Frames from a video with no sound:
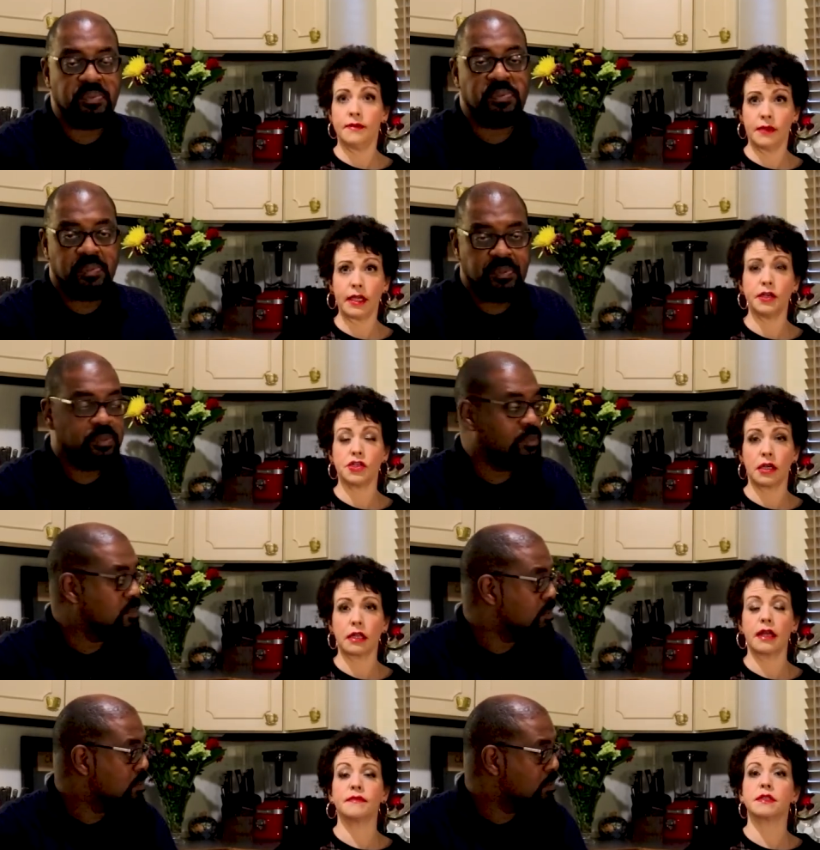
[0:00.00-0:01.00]
Speaker 1: in the
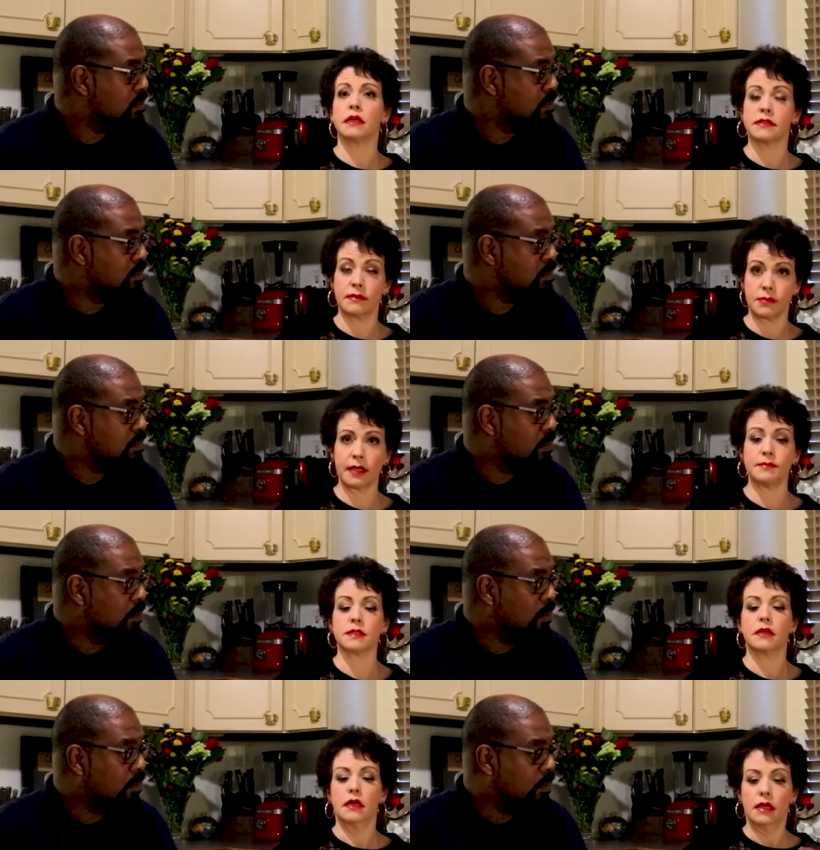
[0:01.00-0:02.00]
ketogenic lifestyle,
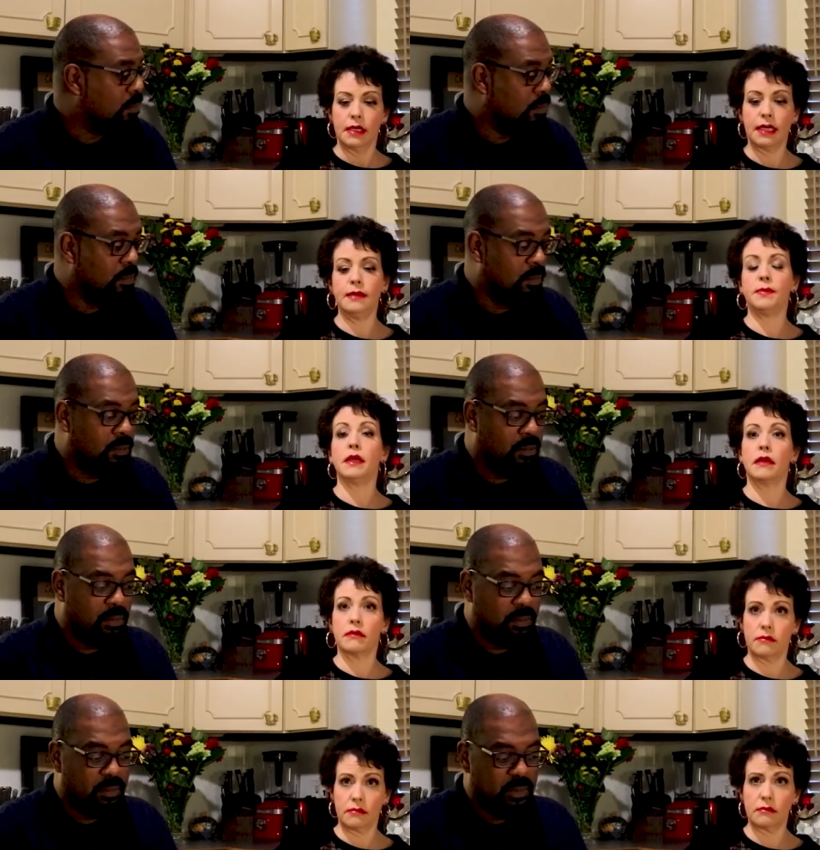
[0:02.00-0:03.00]
sometimes
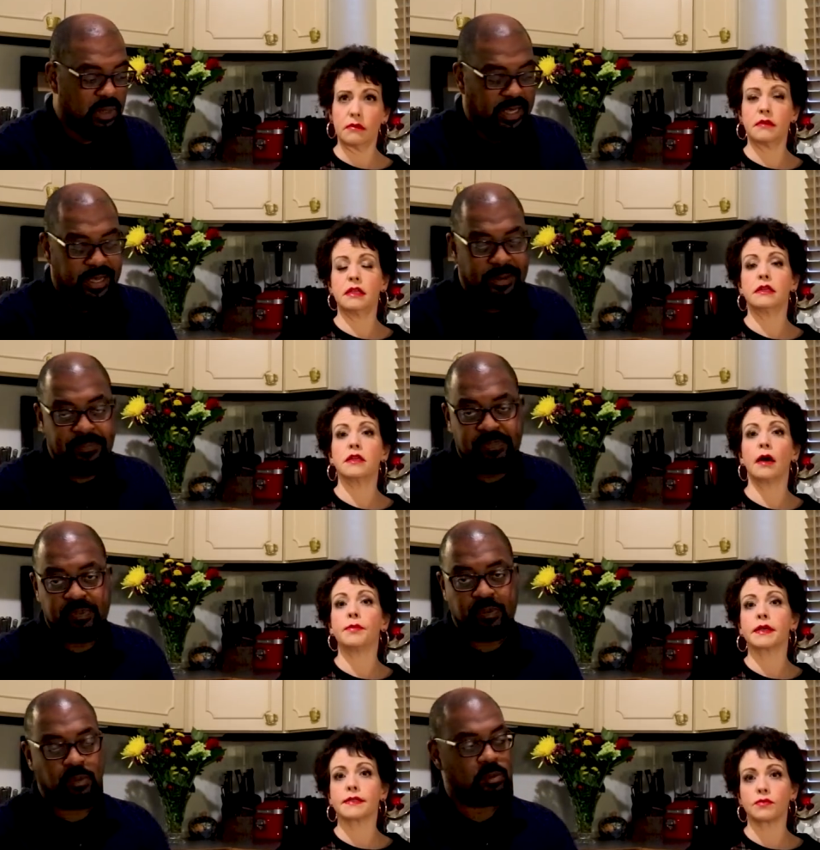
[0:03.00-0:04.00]
keeping yeah. the
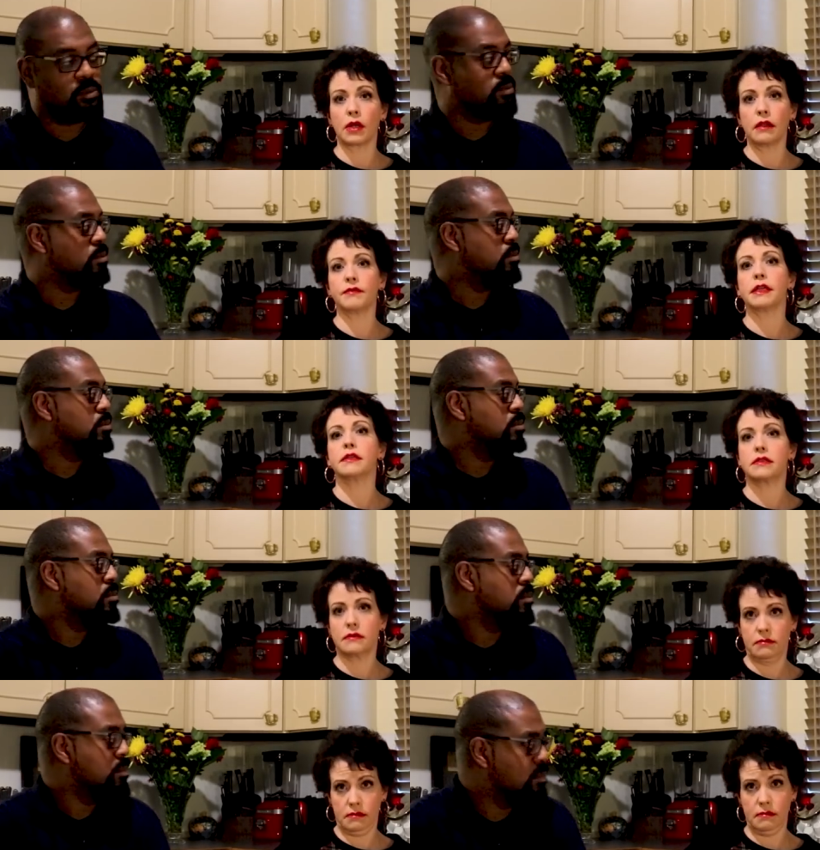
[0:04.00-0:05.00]
topics
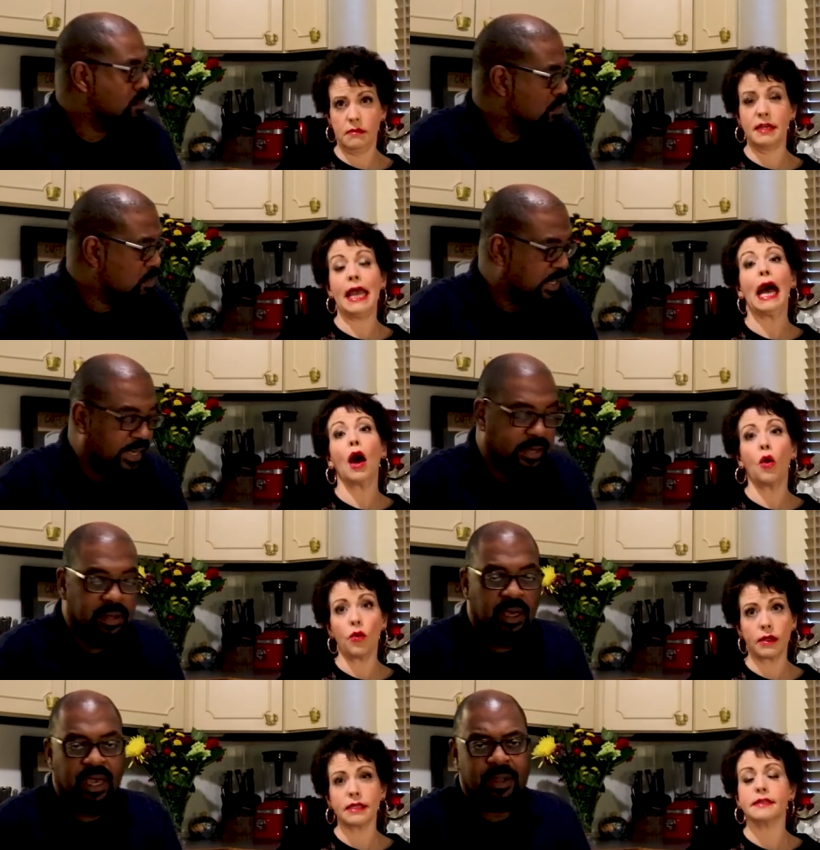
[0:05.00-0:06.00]
relevant
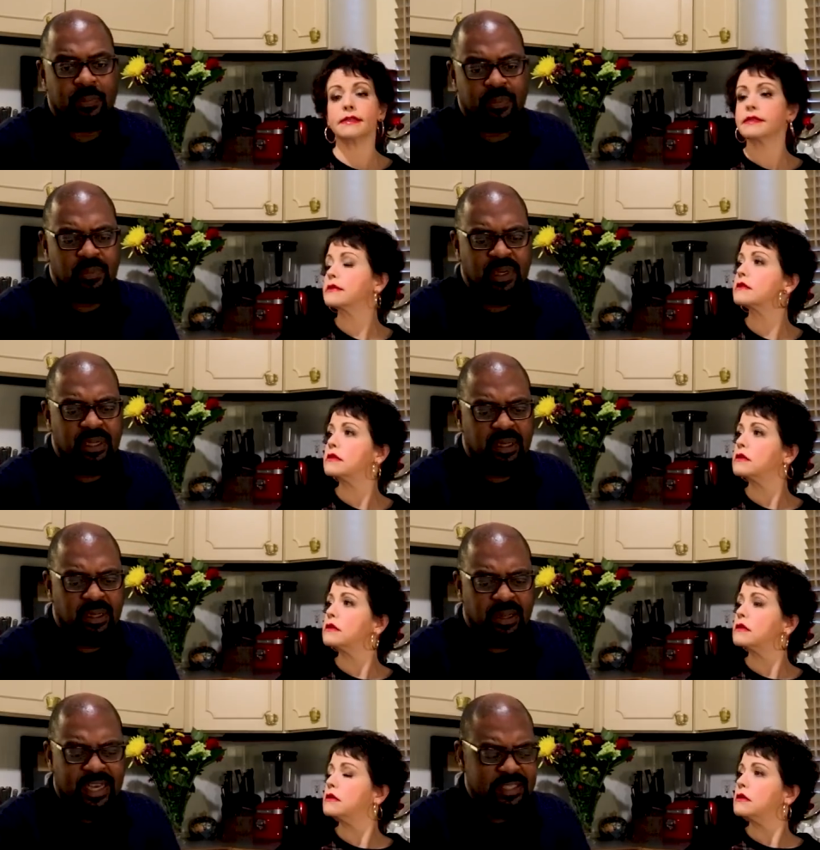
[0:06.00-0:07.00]
now.
Speaker 2: Yeah. And we,
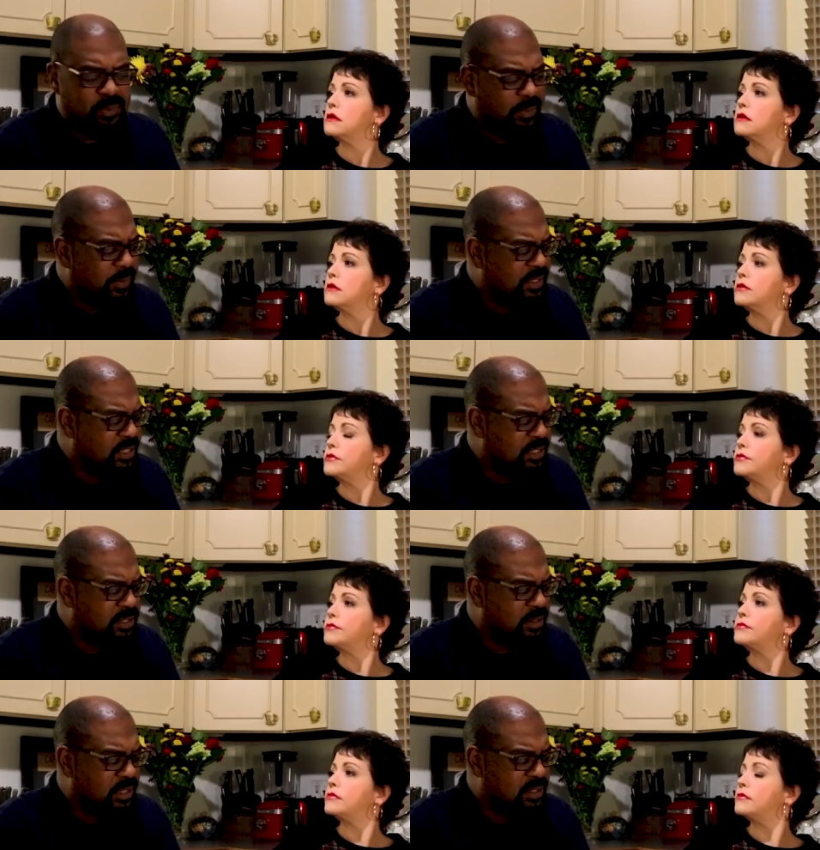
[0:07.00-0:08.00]
you know, last week we
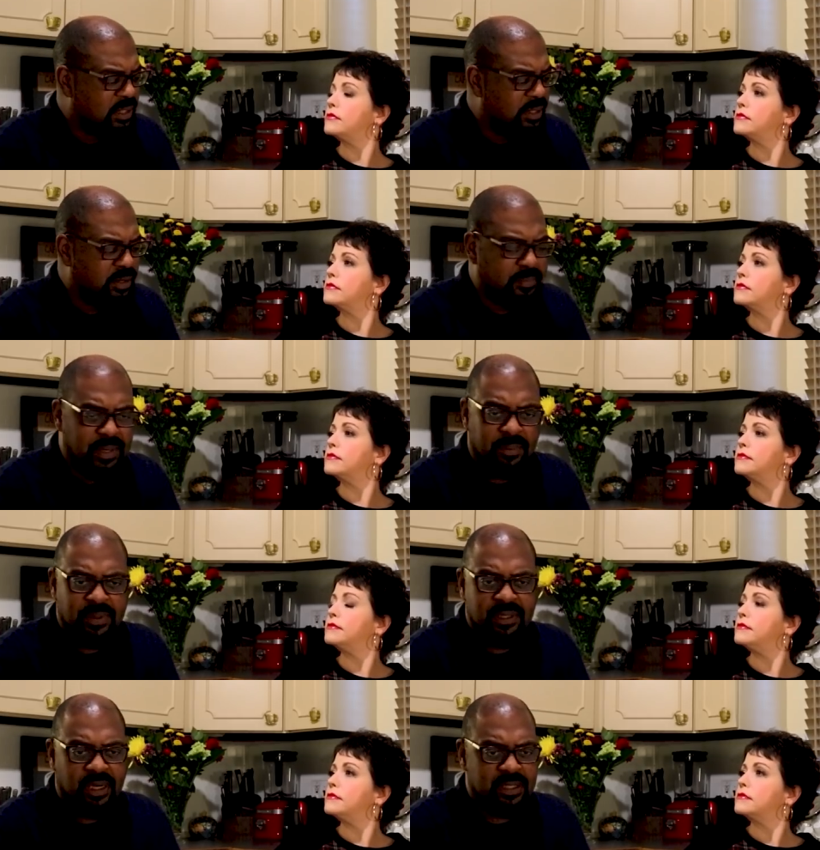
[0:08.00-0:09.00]
touched on this a little
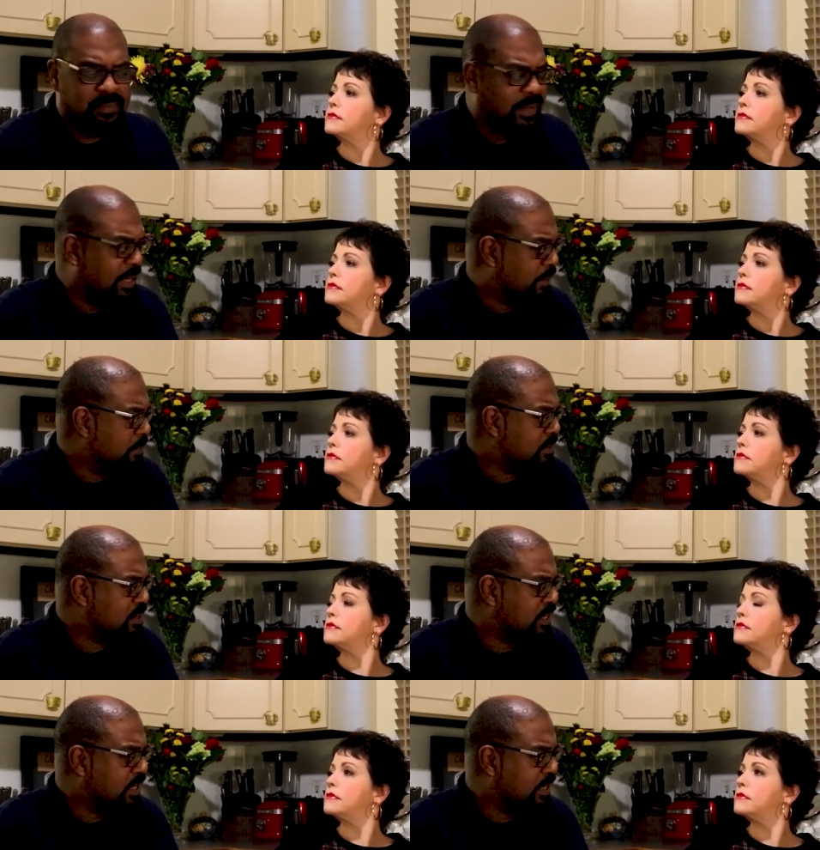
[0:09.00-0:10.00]
bit. We talked
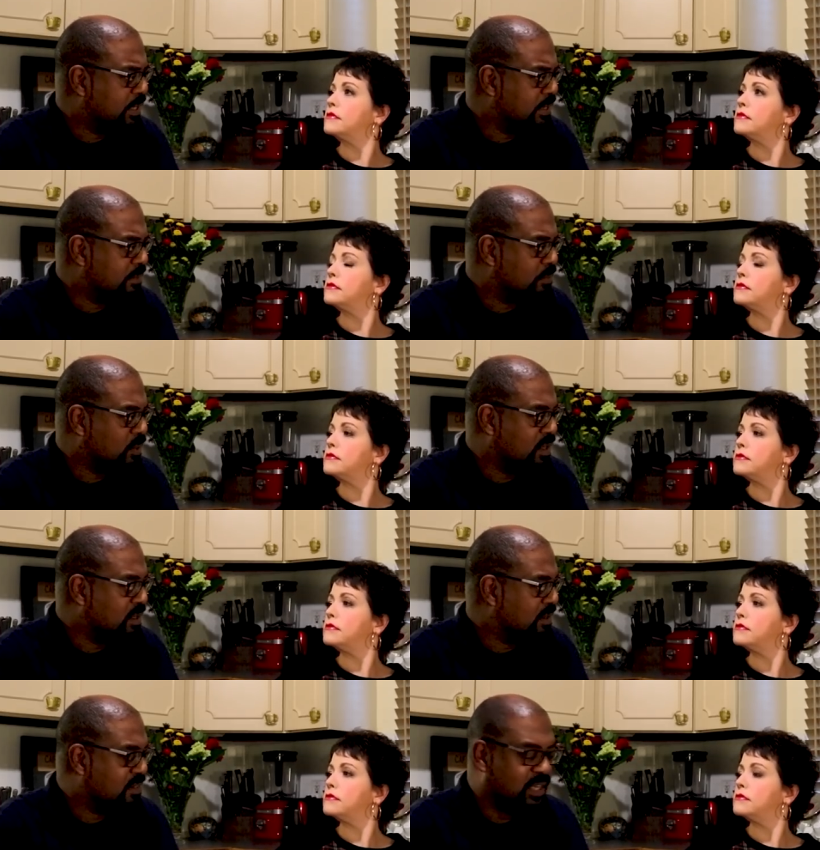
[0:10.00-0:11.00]
about uh, one
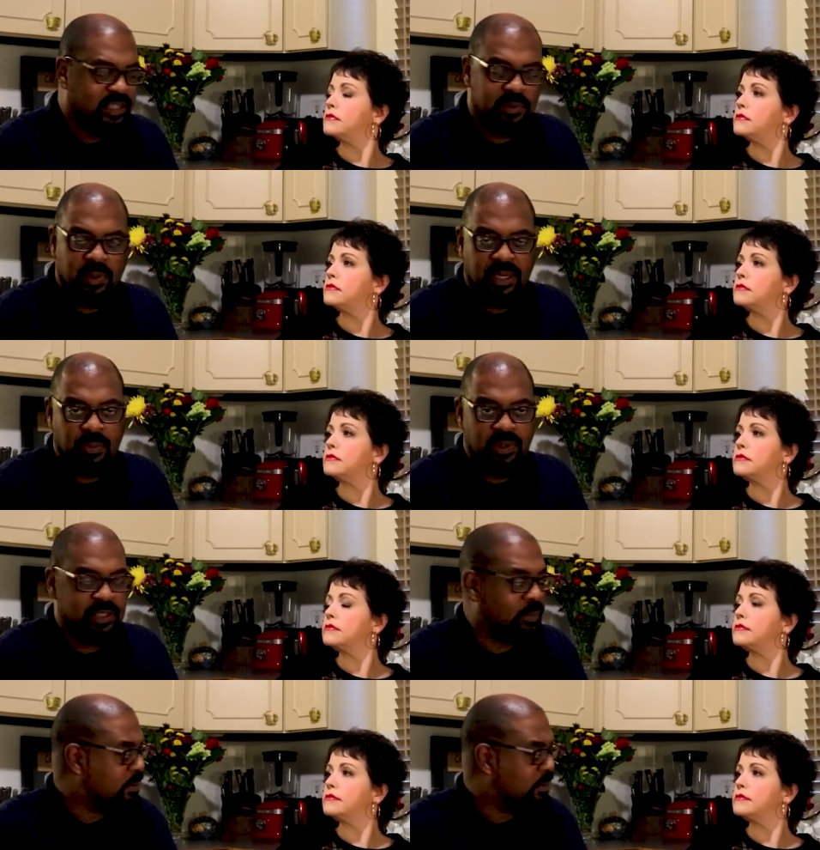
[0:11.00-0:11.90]
of the things we wish,